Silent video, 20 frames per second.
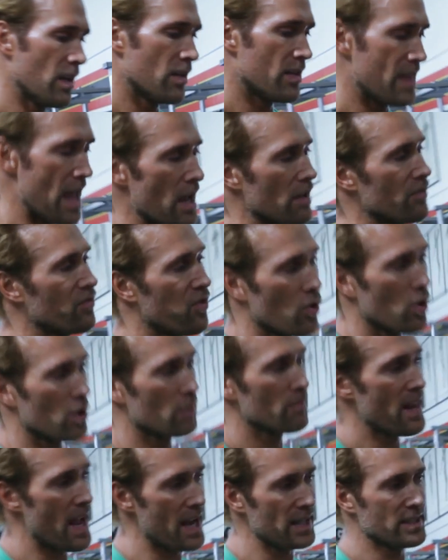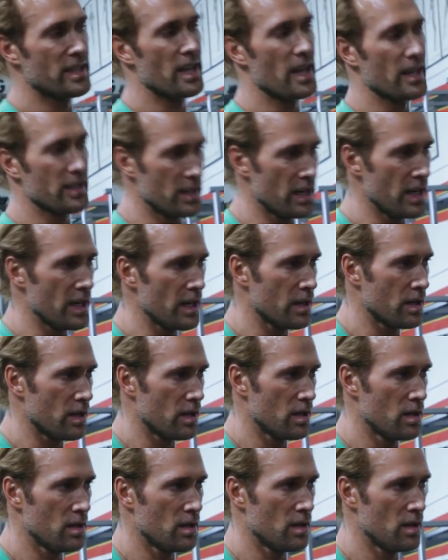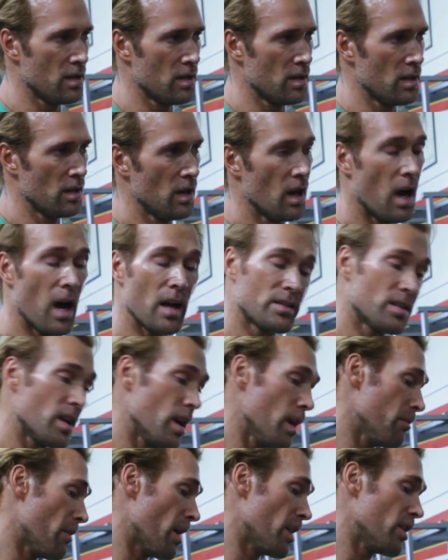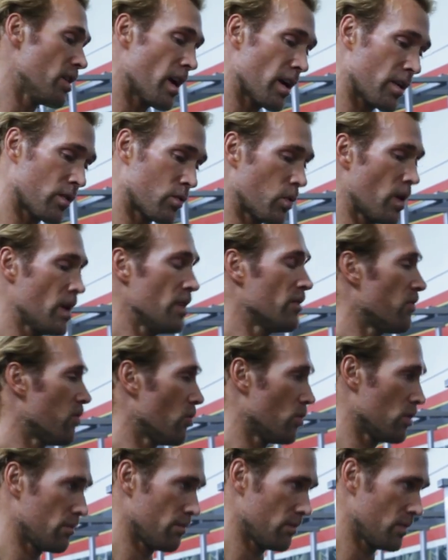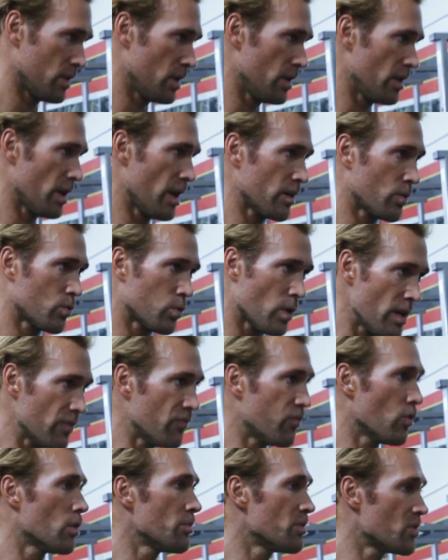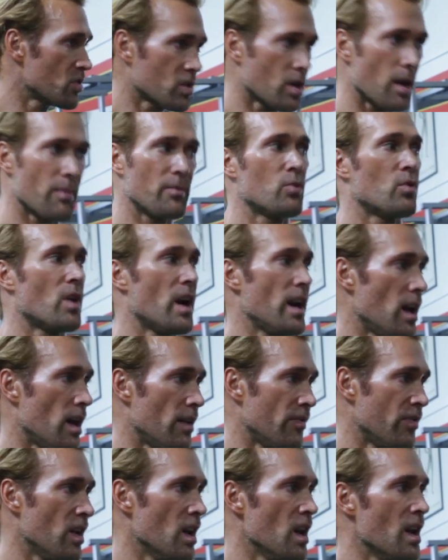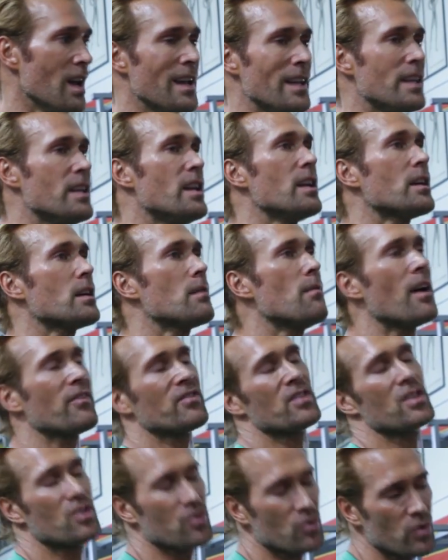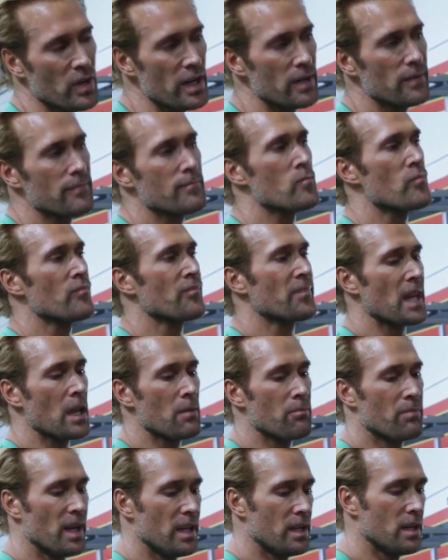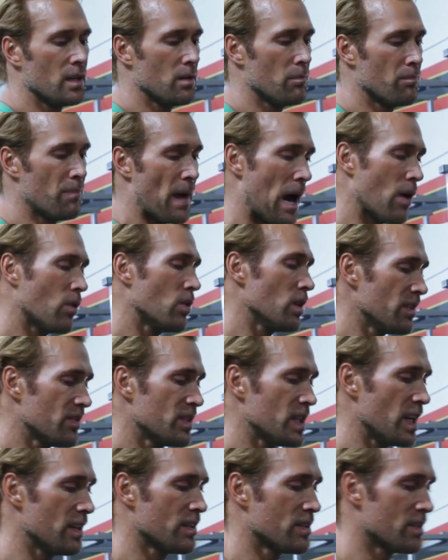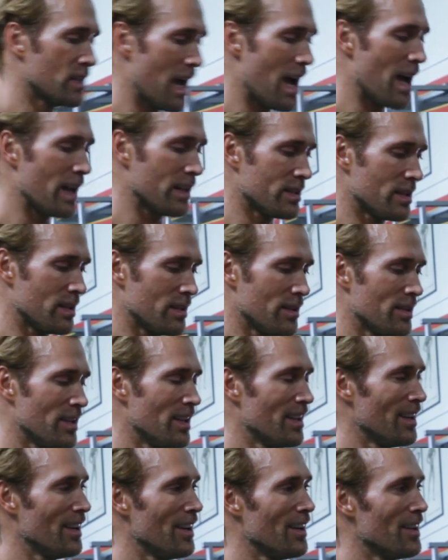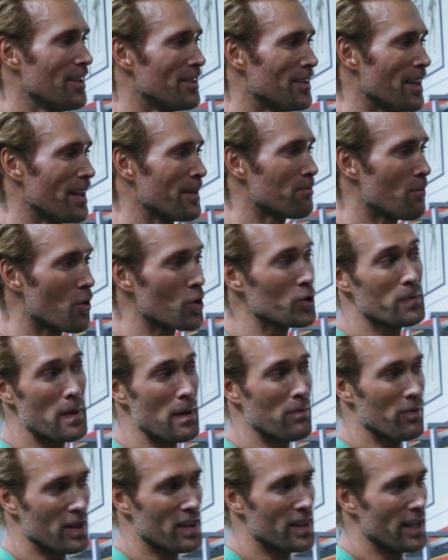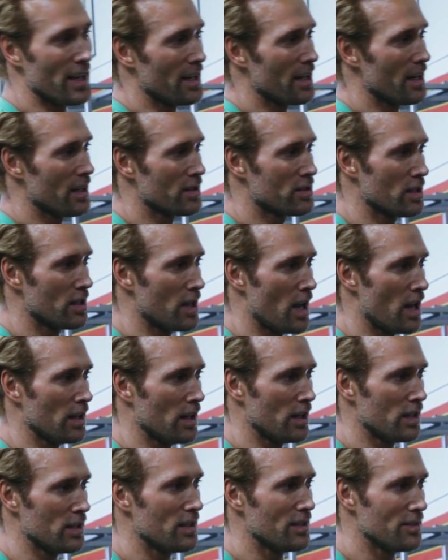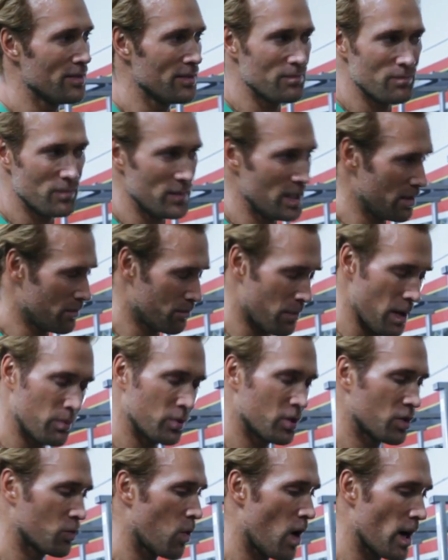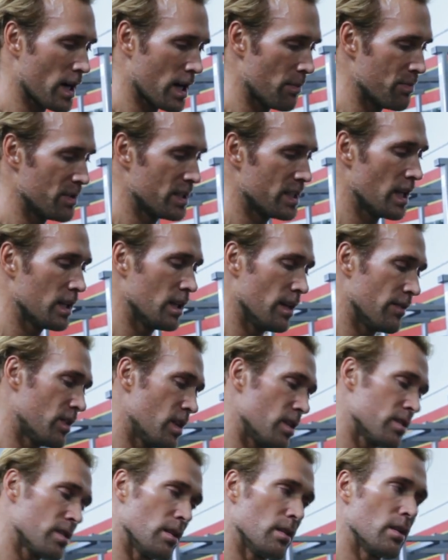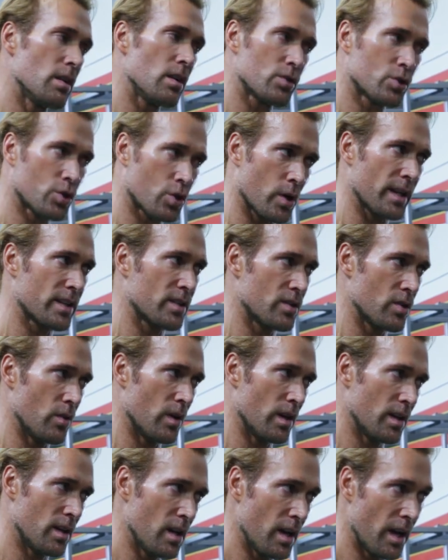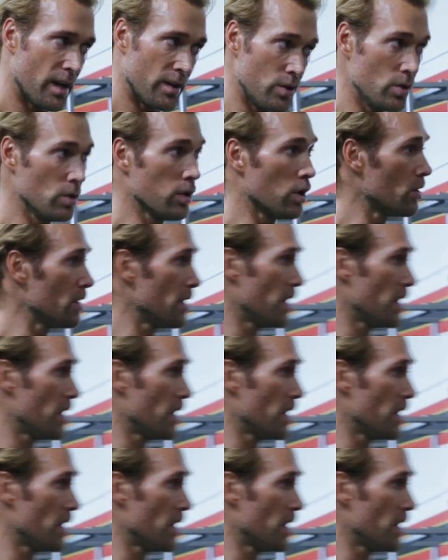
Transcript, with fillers: that form, that technique. I'll tell you, man, you got great form. You got great form just coming right off. You didn't come off the street, but powerlifting is not like most people think. It's not. People just walk up and deadlift. There's a little trick to it, and you learned